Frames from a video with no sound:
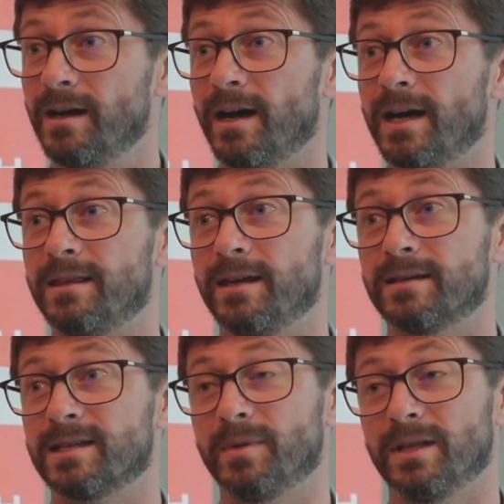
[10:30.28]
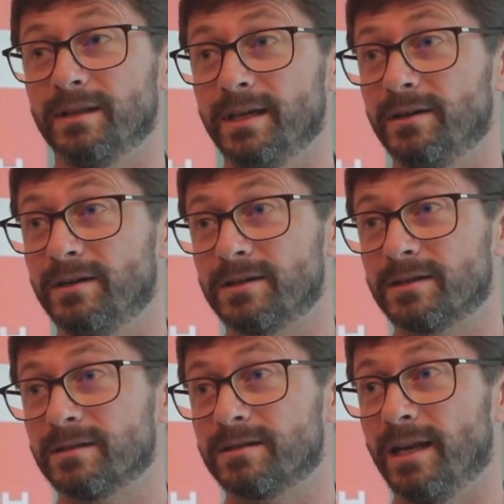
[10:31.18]
I think some of the
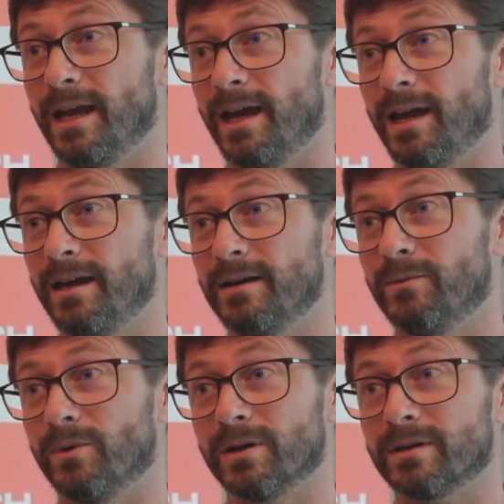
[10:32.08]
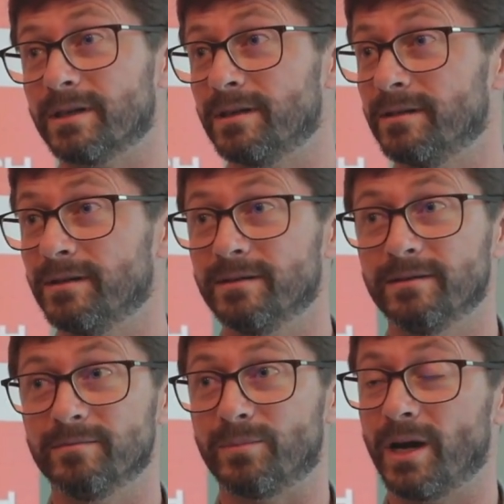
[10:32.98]
leaders today weren't
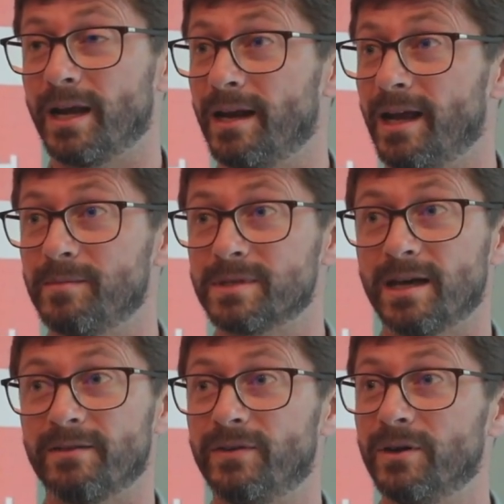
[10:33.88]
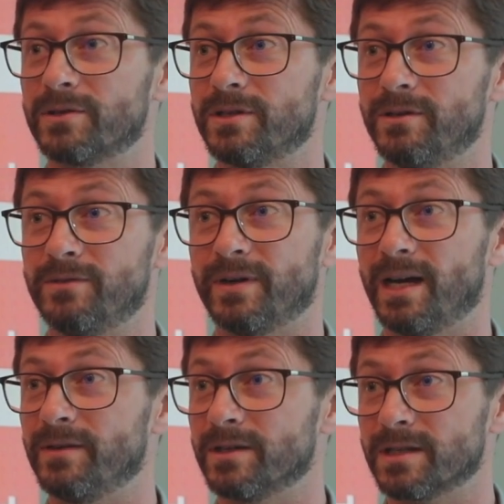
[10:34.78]
brand names that folks knew
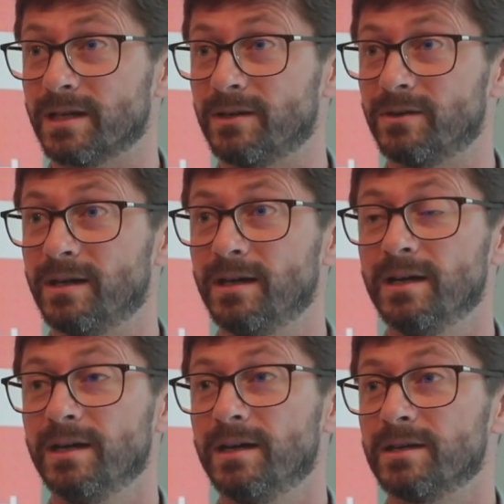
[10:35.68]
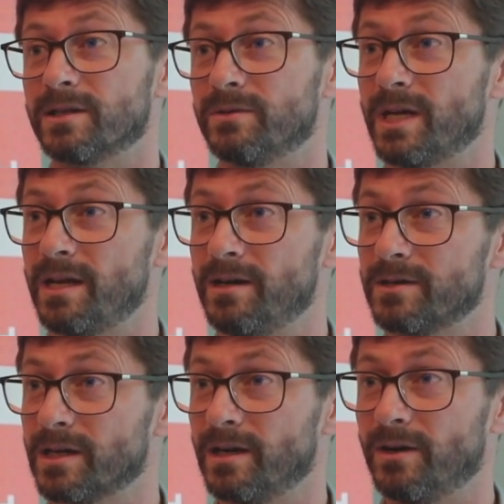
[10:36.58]
5 years ago. So 10
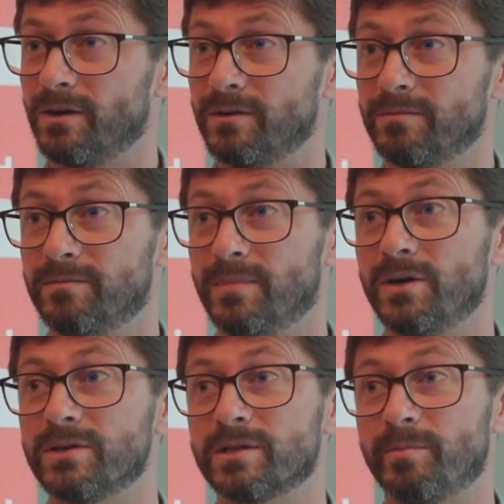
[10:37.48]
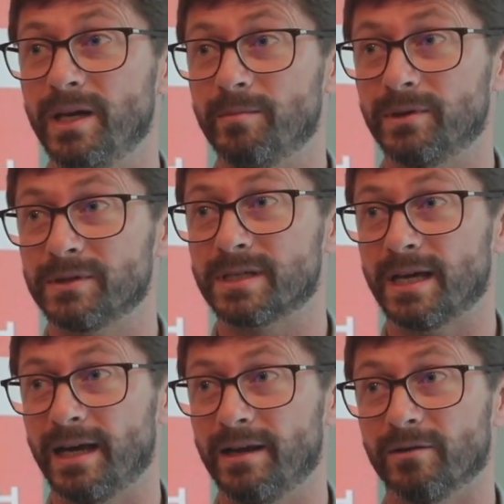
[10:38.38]
years ago, most people
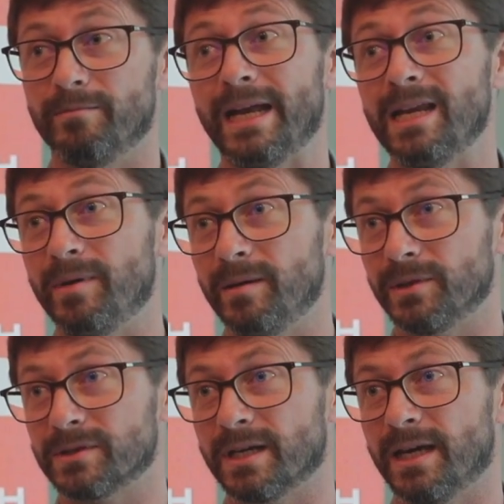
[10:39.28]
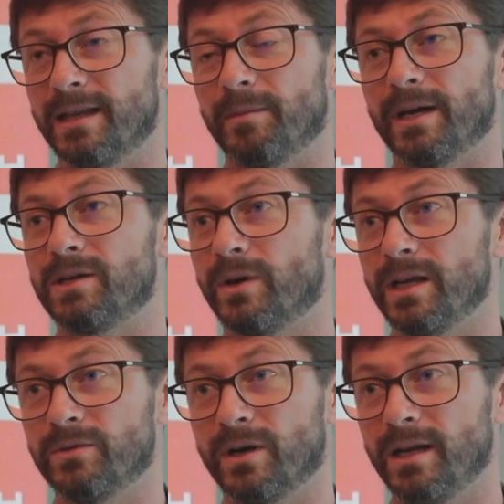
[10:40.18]
said, or many people said, that by
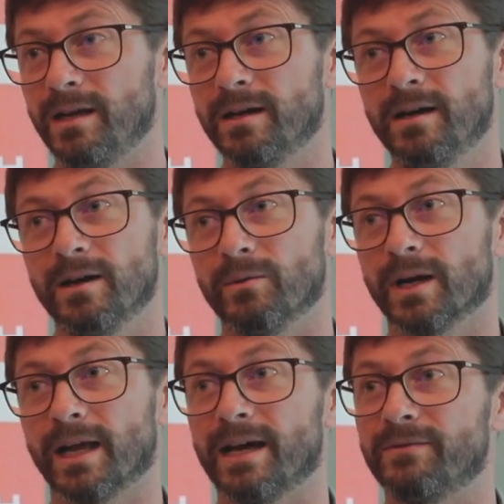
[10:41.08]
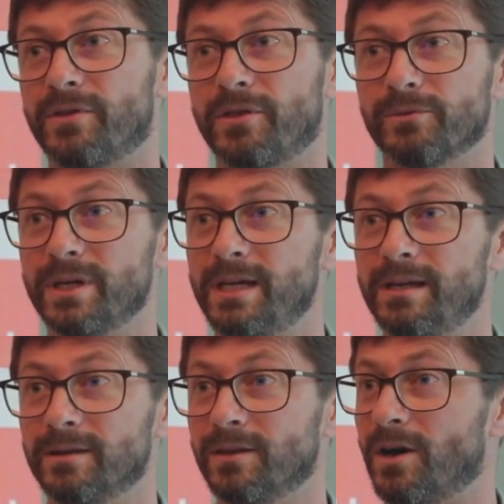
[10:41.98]
2020, we're going to have
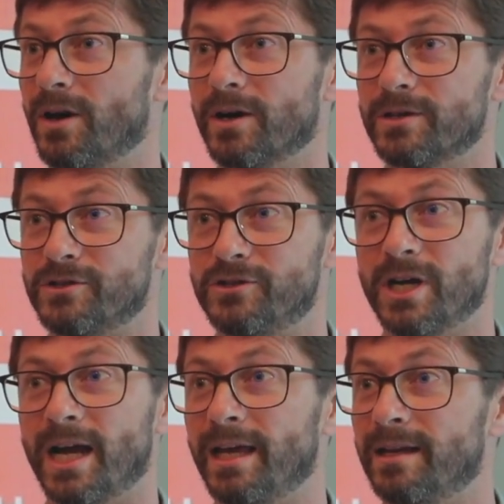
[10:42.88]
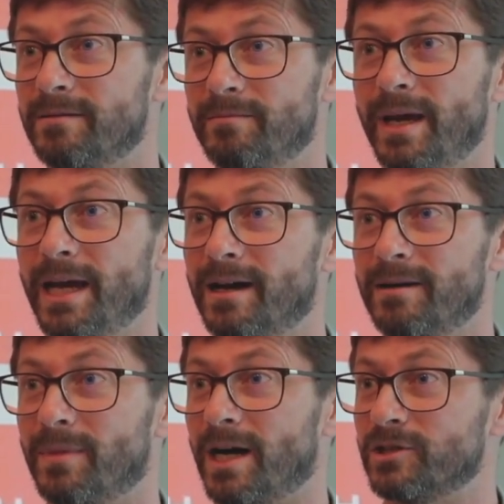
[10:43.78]
3 large, giant, mega
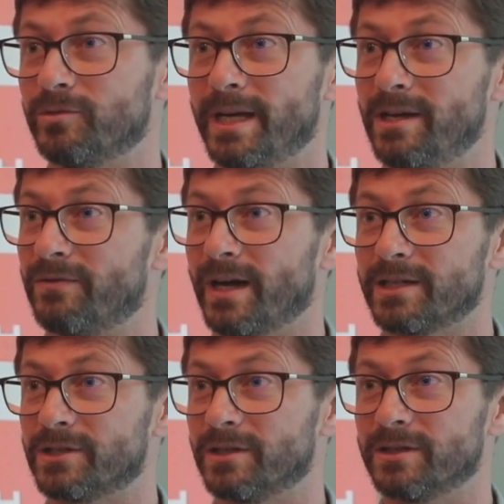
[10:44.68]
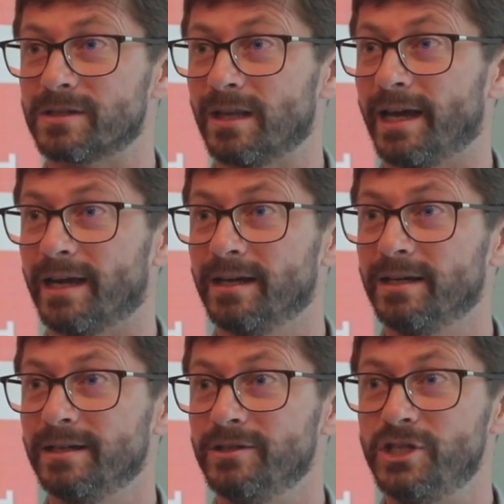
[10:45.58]
module manufacturers like
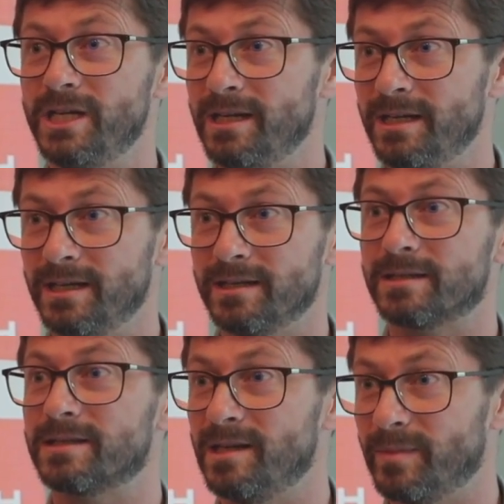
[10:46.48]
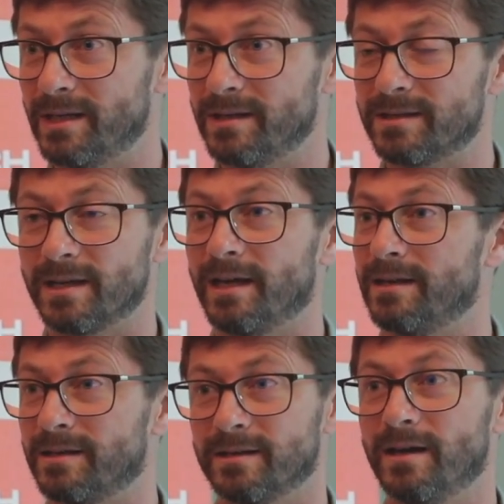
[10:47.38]
GE and Siemens
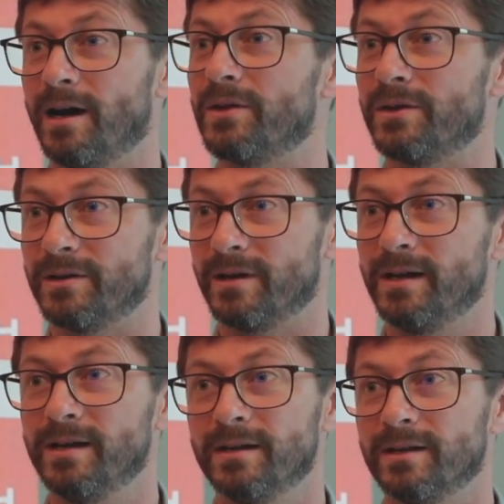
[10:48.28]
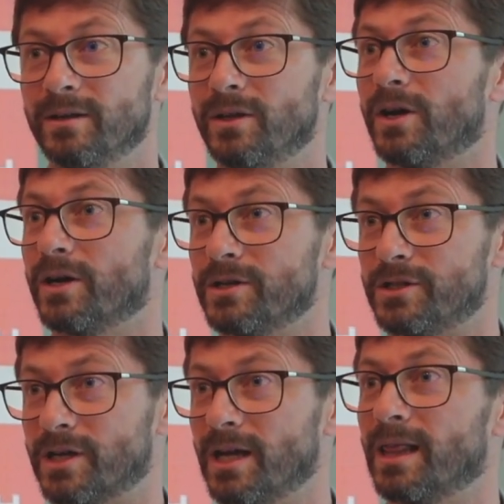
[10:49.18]
and other
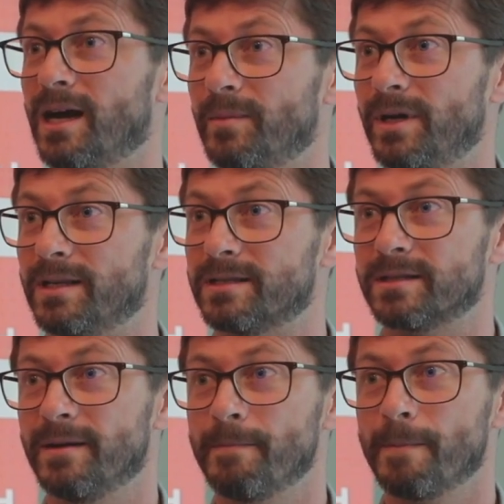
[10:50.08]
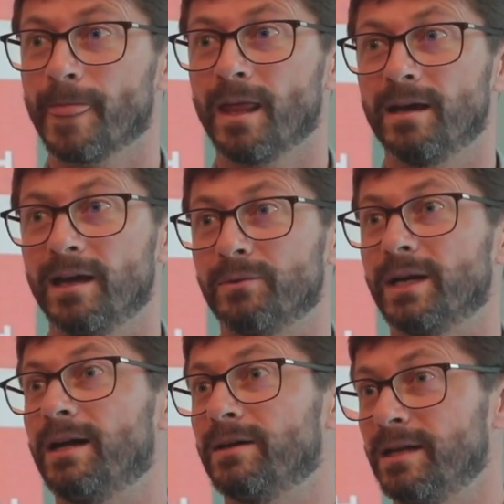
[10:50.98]
large conglomerates. In
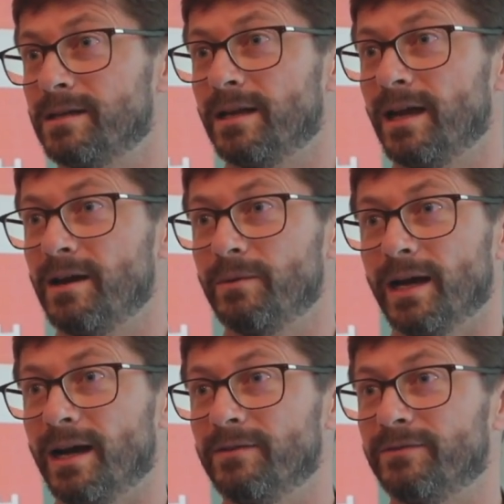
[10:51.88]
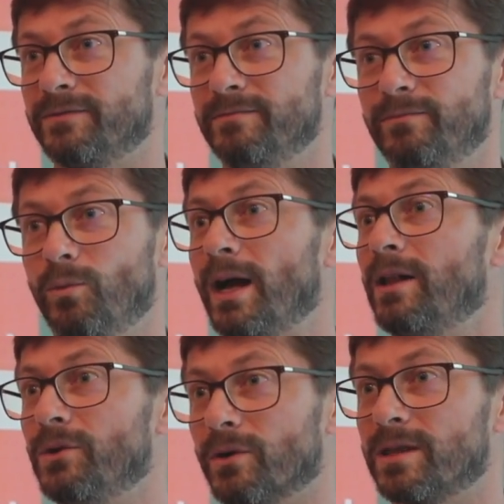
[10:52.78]
reality, today, we have
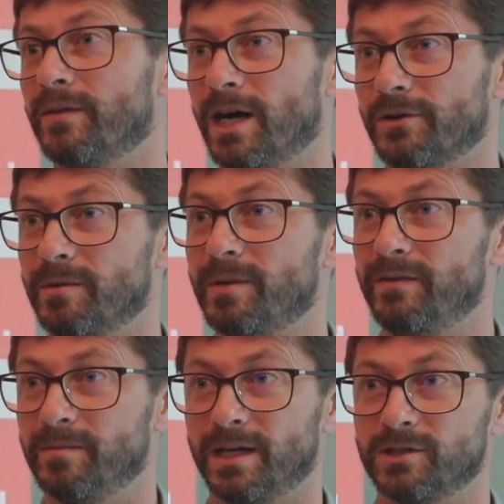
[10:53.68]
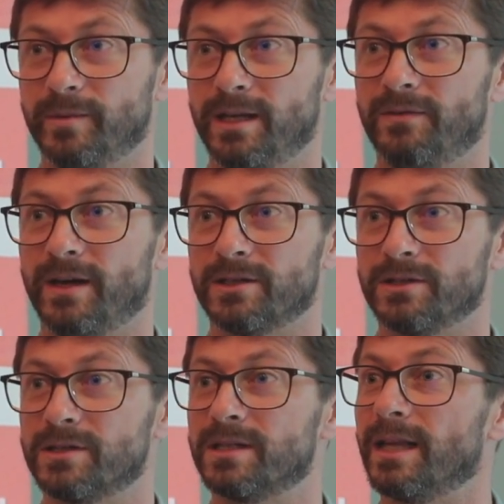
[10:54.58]
well north of 100 PV module
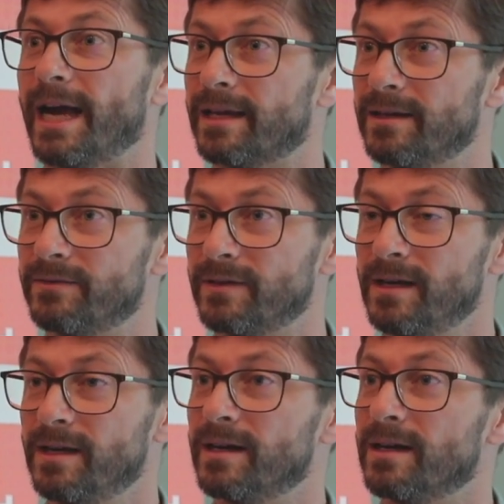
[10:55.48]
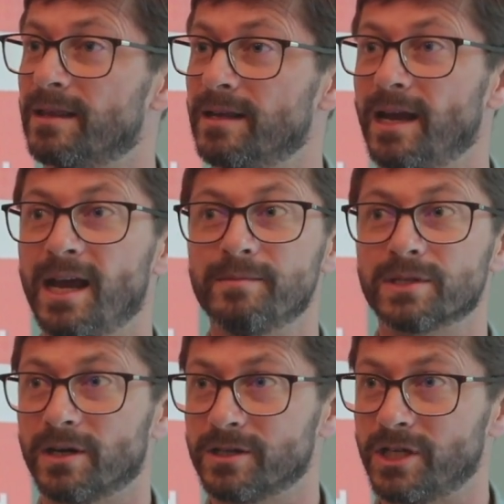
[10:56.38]
manufacturers still active. The names
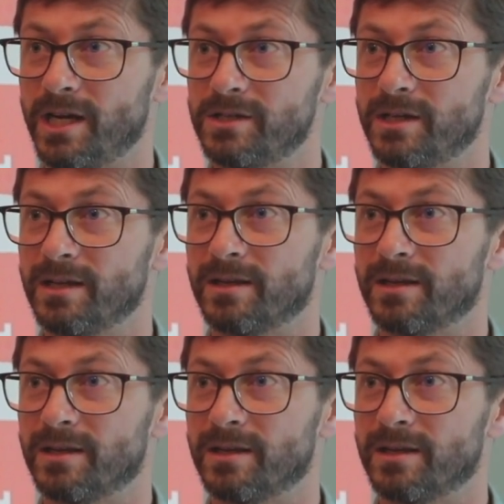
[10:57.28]
are changing.